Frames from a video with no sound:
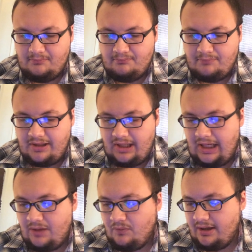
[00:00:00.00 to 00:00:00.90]
But
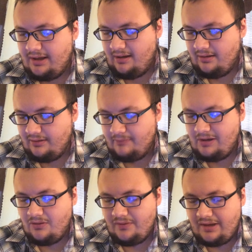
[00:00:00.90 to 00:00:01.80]
anyway, let me
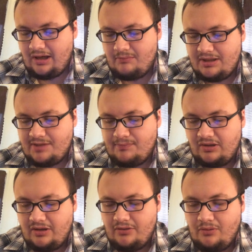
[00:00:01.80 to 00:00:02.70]
know in the comments
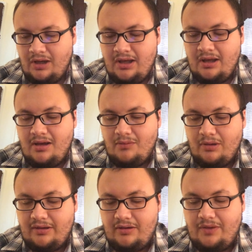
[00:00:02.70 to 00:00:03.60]
below
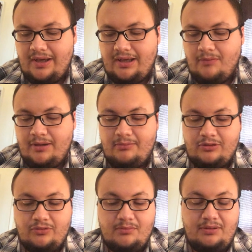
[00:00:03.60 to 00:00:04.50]
whether you think I'll be able
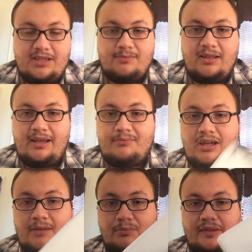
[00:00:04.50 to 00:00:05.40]
to replace my
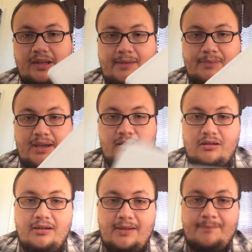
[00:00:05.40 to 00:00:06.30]
laptop with an iPad or
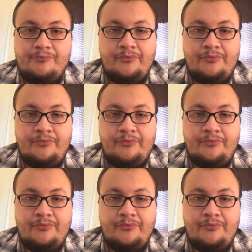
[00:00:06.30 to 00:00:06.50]
not.